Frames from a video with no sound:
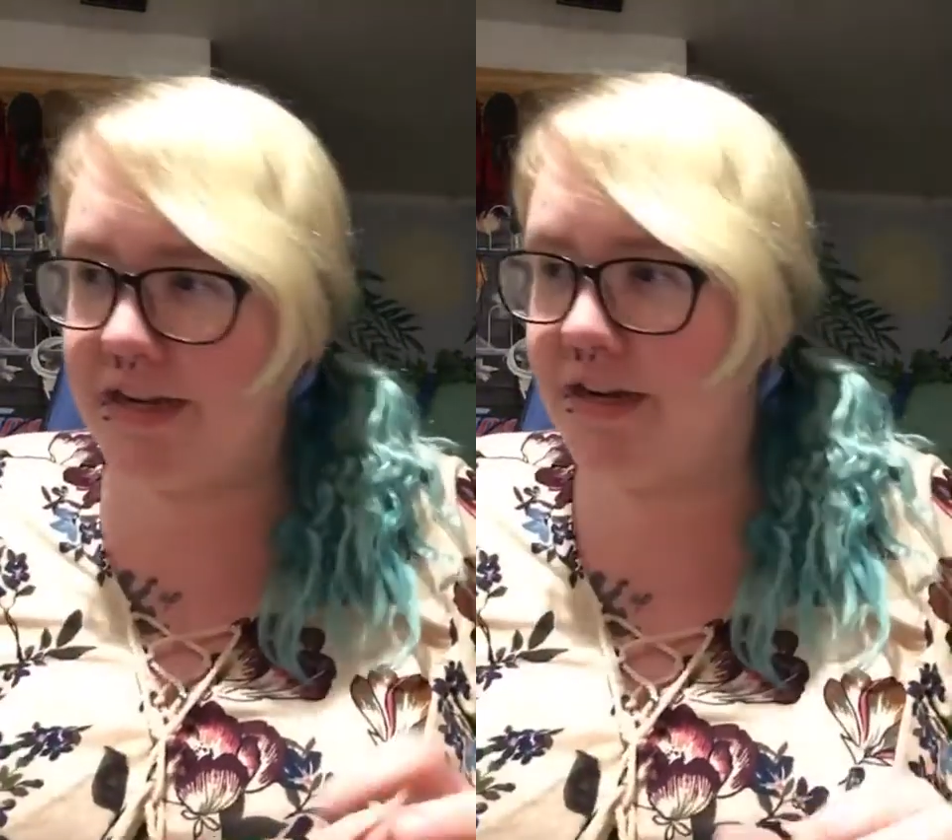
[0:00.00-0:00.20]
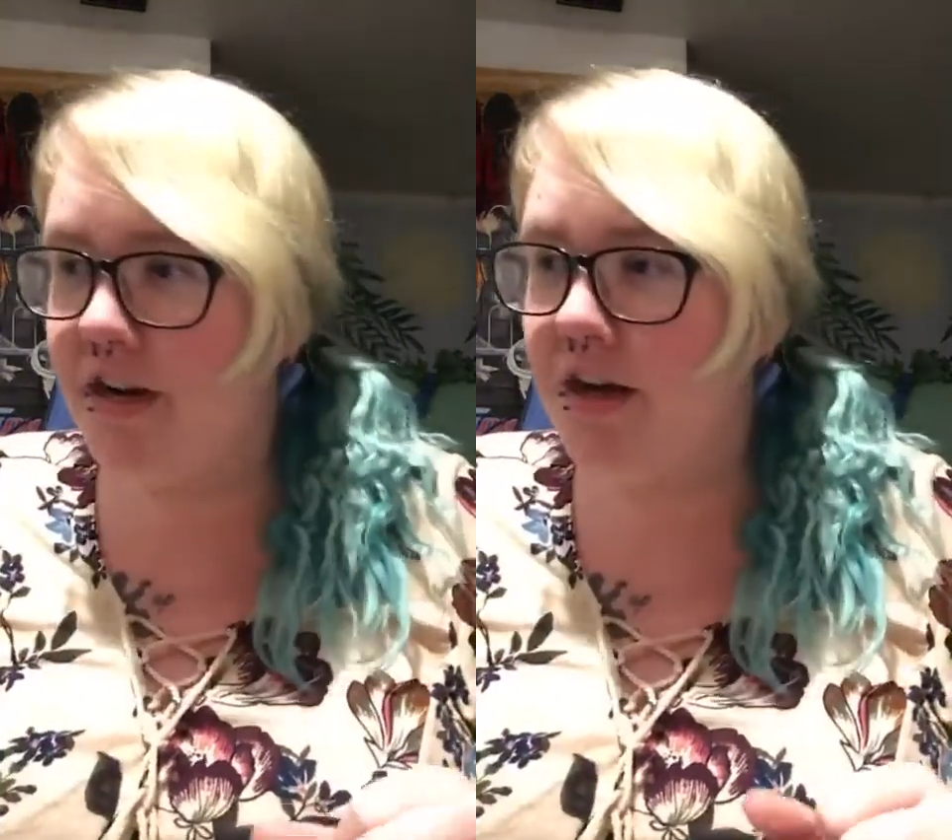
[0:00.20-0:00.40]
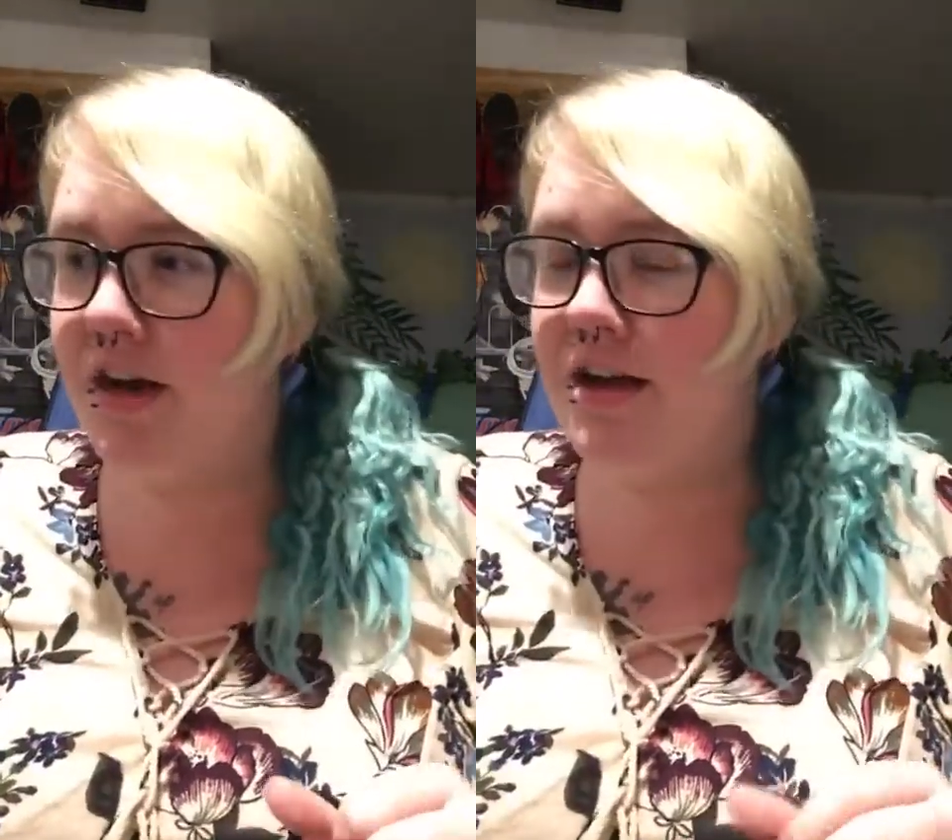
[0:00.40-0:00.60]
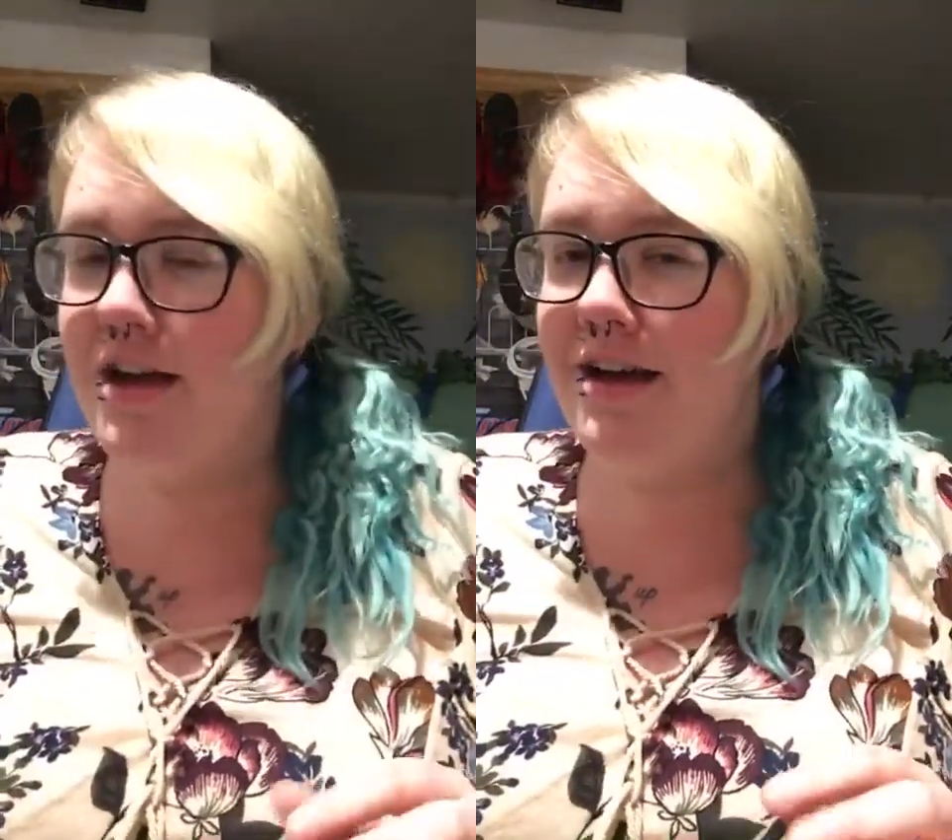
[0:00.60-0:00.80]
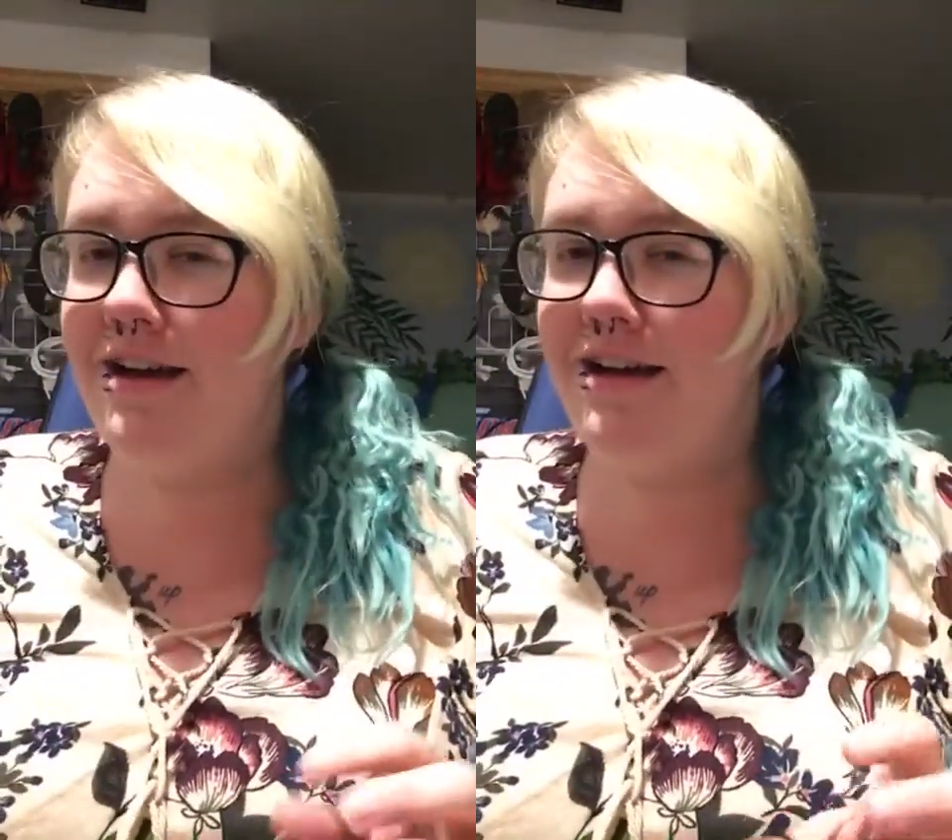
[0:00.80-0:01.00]
here,
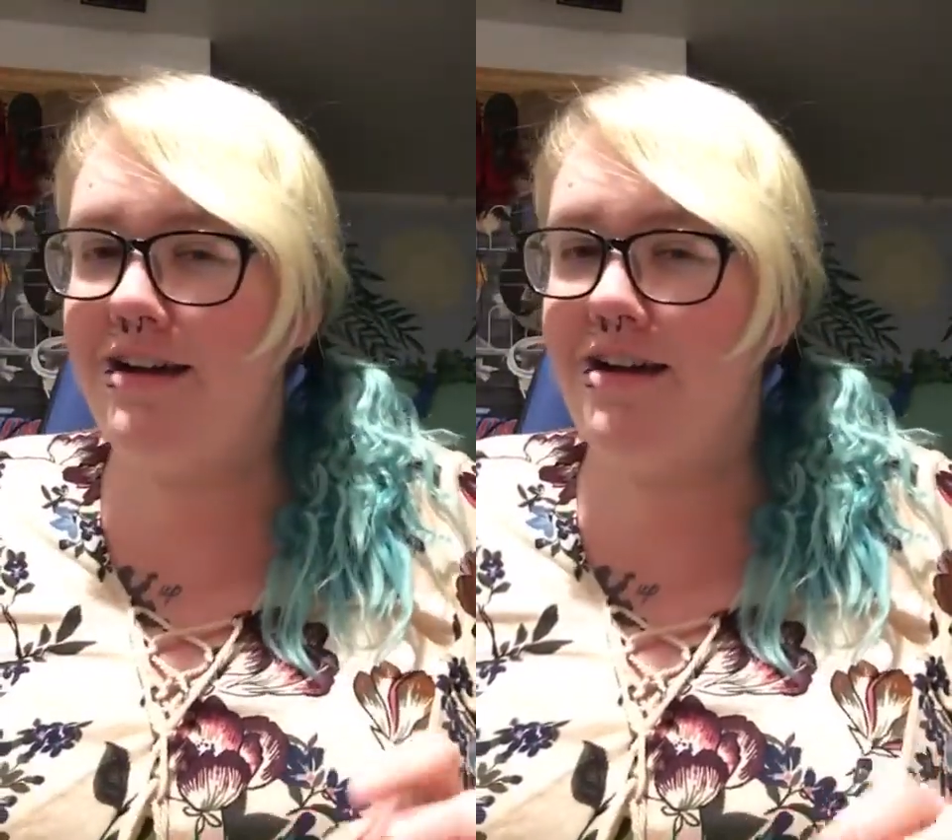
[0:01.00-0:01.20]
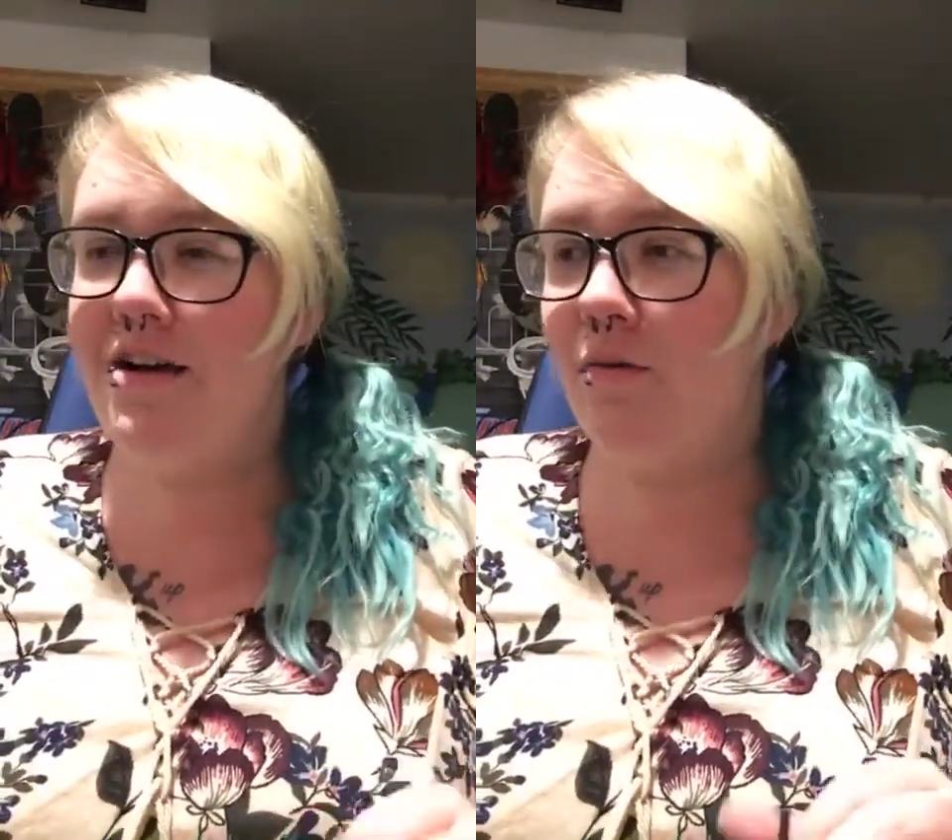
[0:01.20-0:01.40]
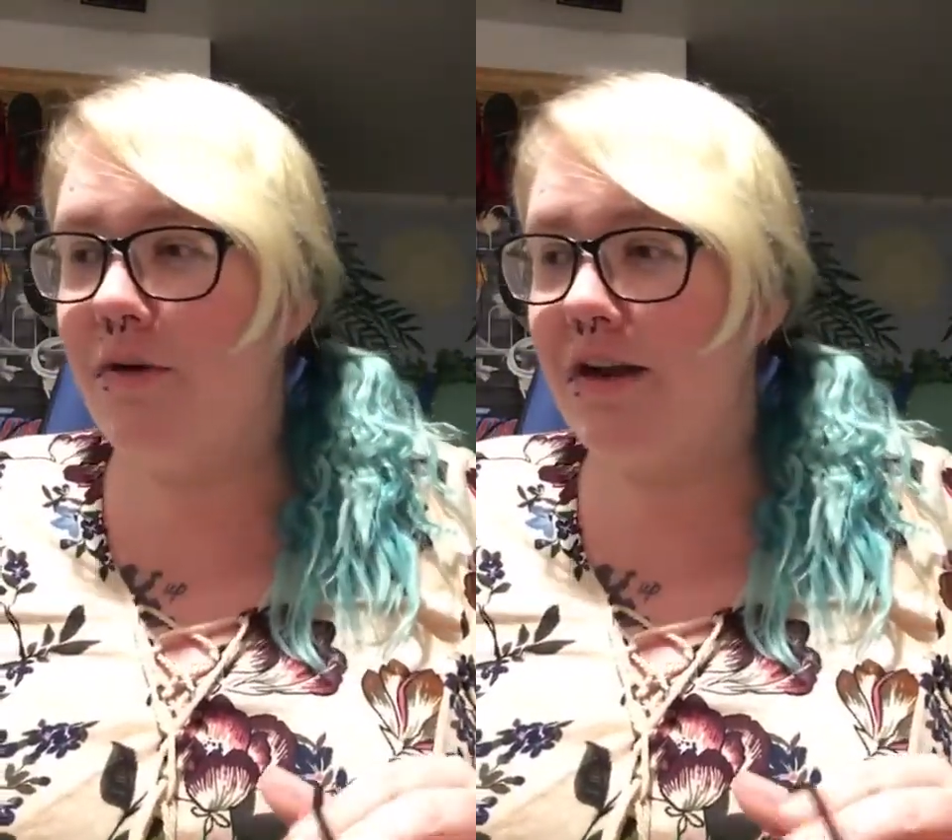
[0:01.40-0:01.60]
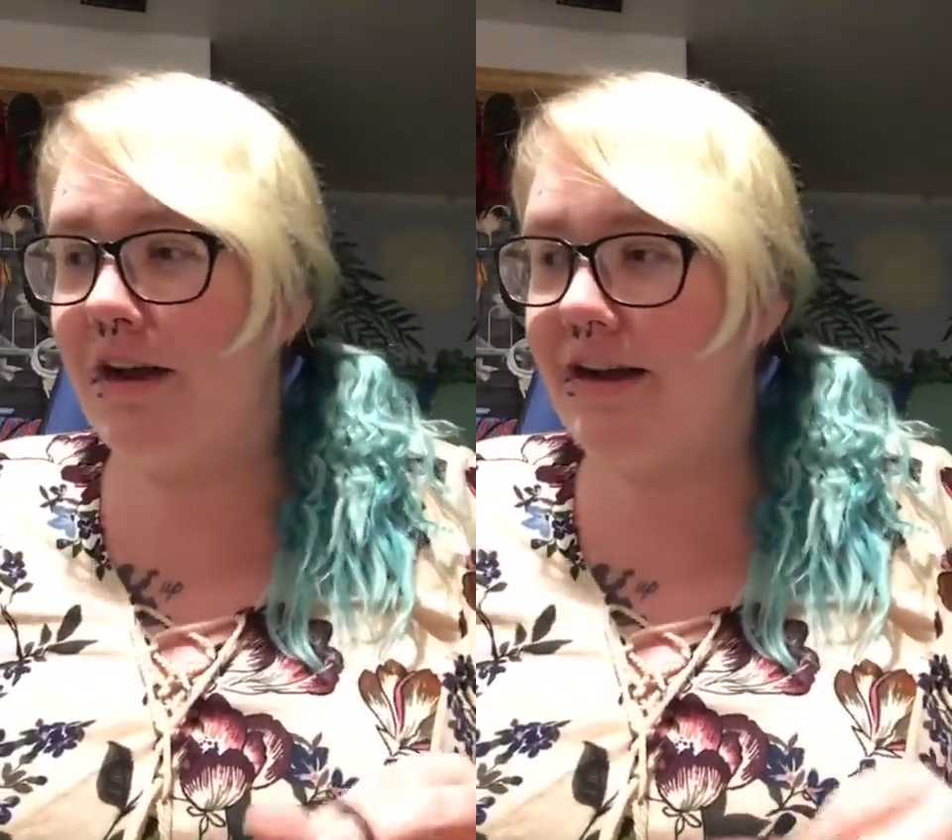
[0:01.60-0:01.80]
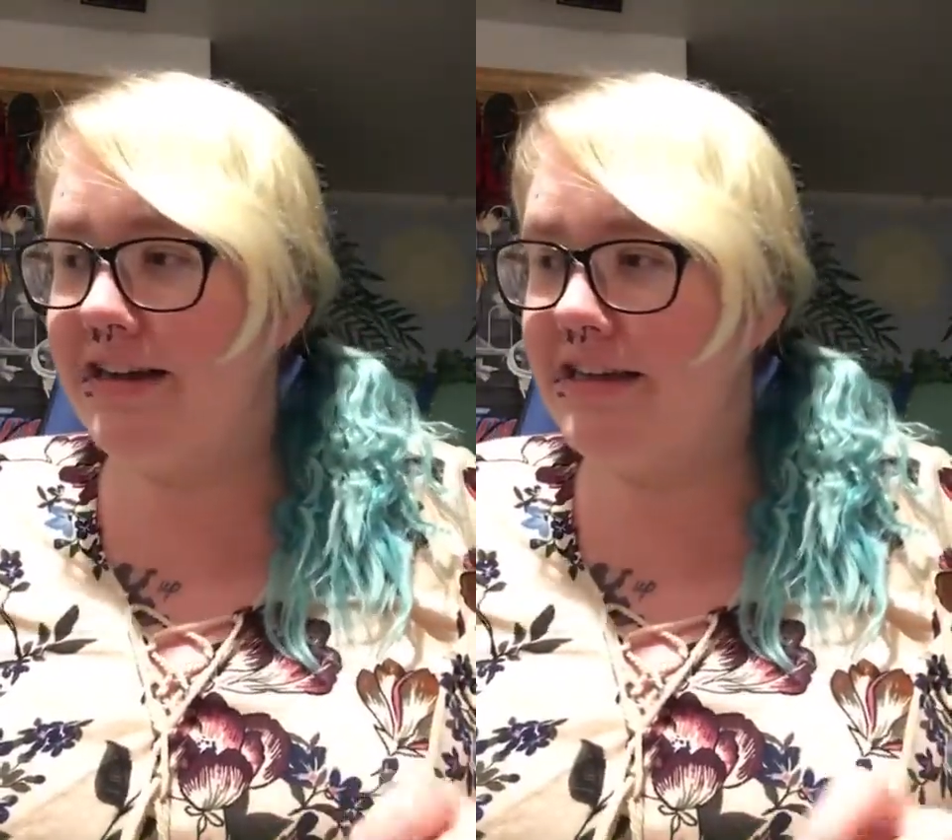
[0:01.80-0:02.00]
when
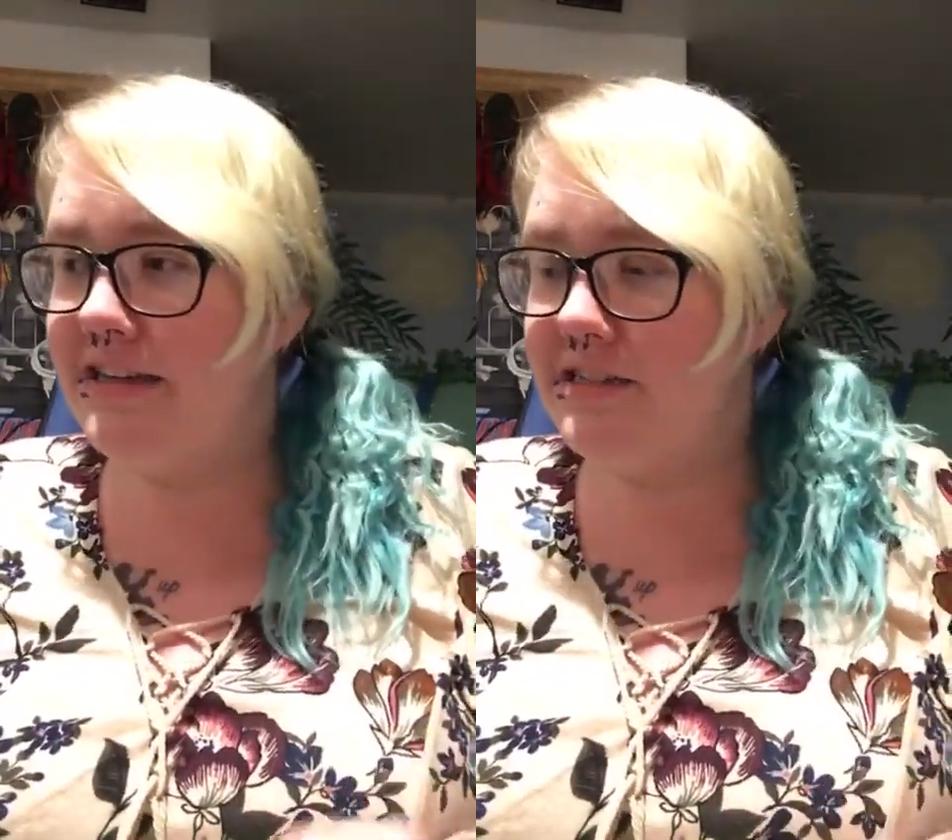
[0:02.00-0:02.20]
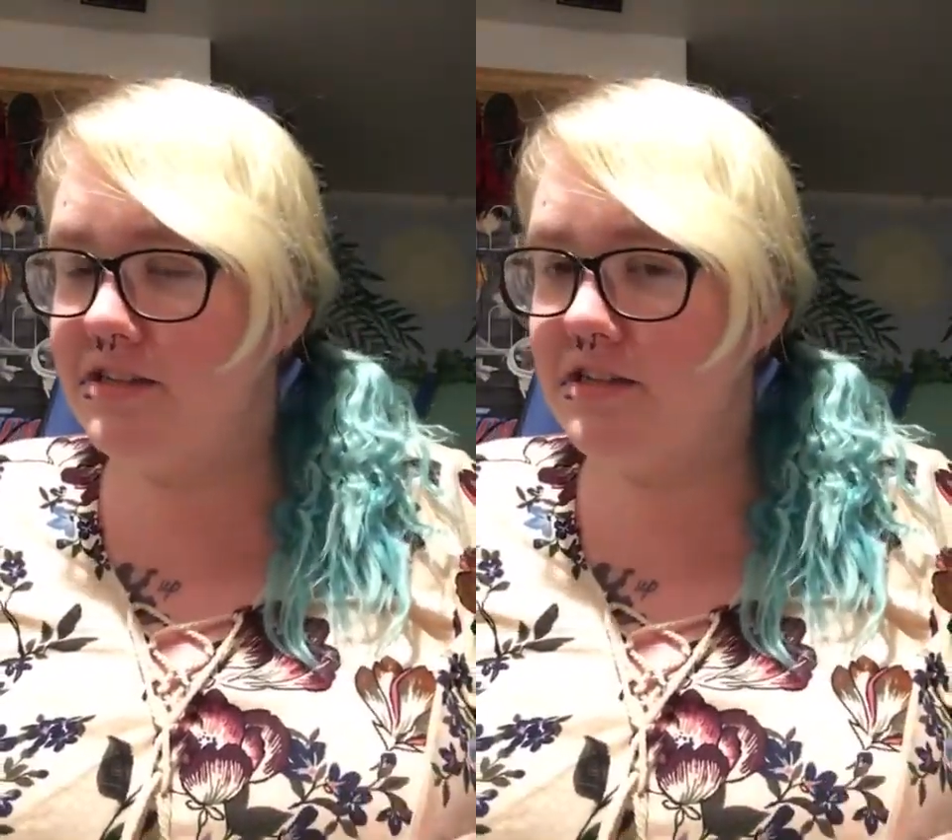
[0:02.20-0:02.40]
I